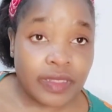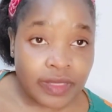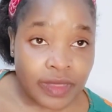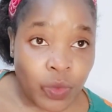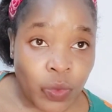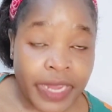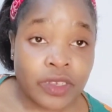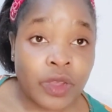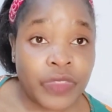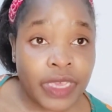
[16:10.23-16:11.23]
the weight
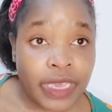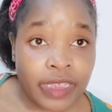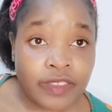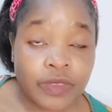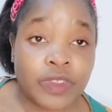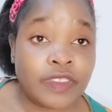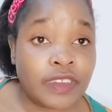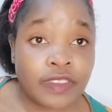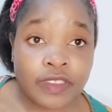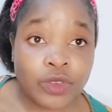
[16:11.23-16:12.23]
of the case was
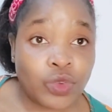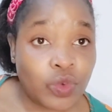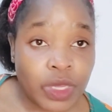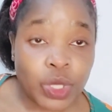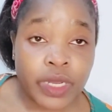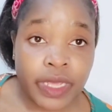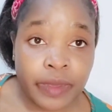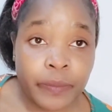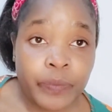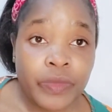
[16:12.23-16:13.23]
just too much on
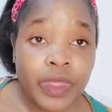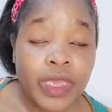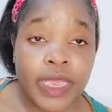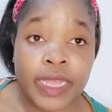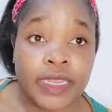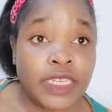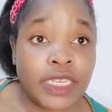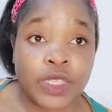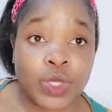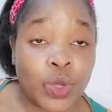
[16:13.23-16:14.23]
him and he
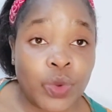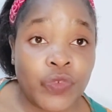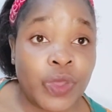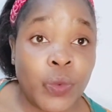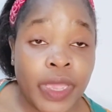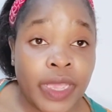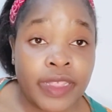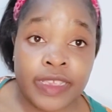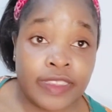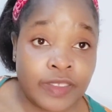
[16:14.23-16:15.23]
just thought of the
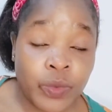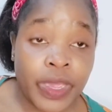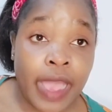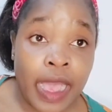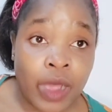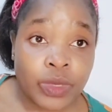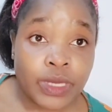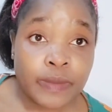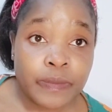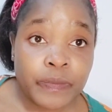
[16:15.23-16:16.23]
easy way out?
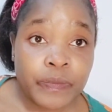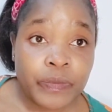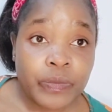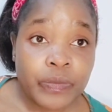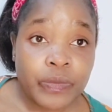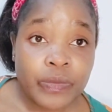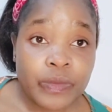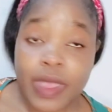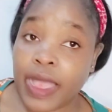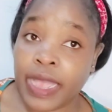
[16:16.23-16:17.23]

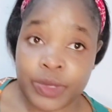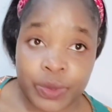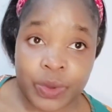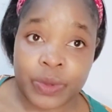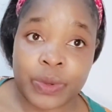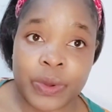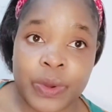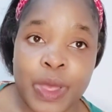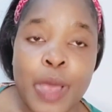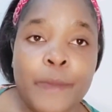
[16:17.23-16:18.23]
I do not know.
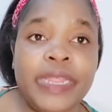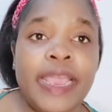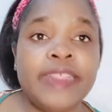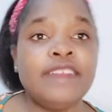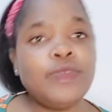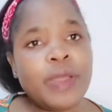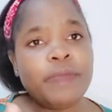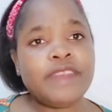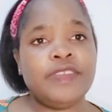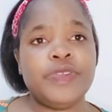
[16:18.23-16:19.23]
But yeah, that's one
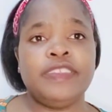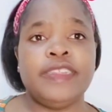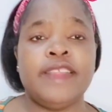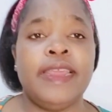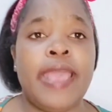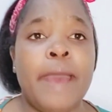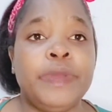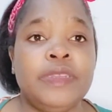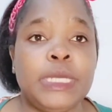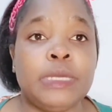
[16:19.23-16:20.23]
mysterious death that
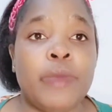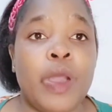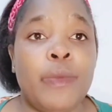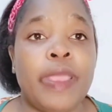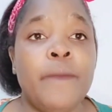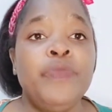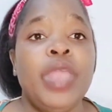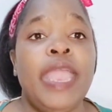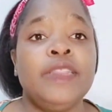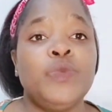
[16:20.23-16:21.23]
happened in Zimbabwe,
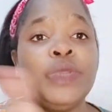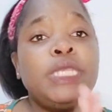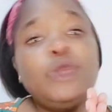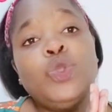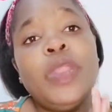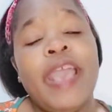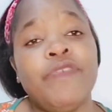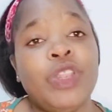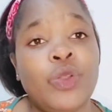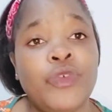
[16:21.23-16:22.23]
and we still don't have
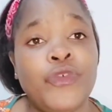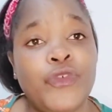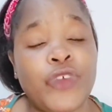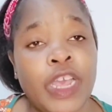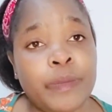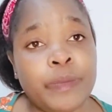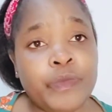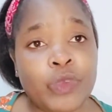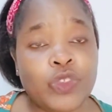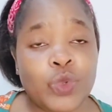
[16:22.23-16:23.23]
a lot of
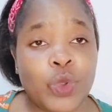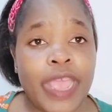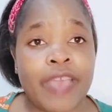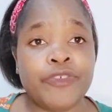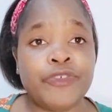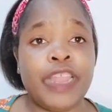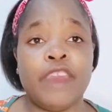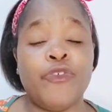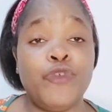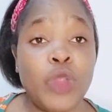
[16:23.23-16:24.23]
we still don't have like
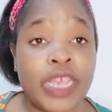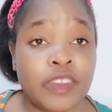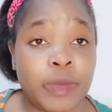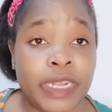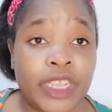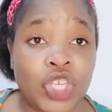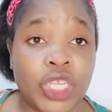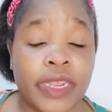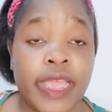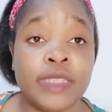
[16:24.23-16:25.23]
a full
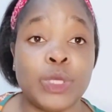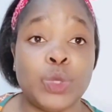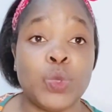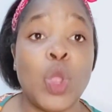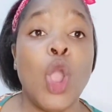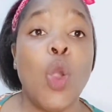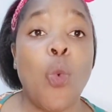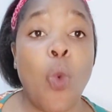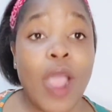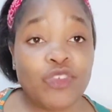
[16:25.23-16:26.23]
explanation as to
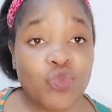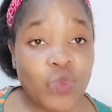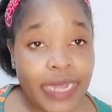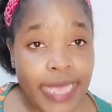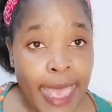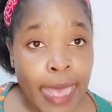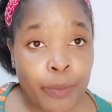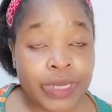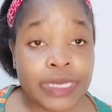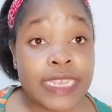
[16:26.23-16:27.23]
what really
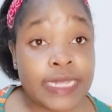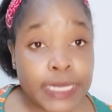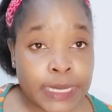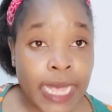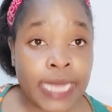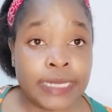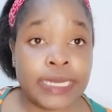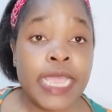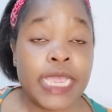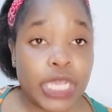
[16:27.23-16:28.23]
happened inside
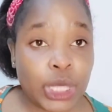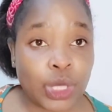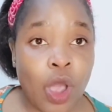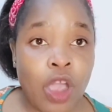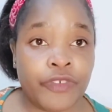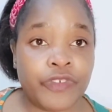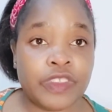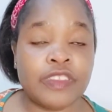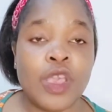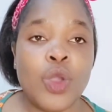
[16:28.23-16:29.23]
his
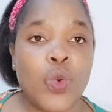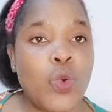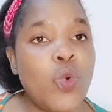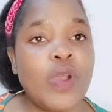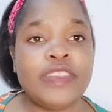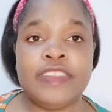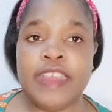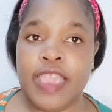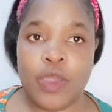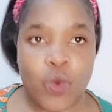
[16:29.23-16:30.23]
office. Who was
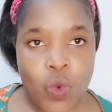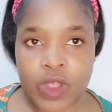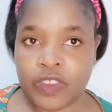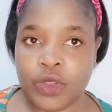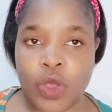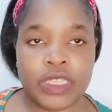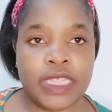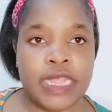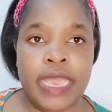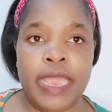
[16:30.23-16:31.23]
there, who was not
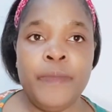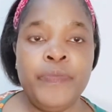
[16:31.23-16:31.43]
there?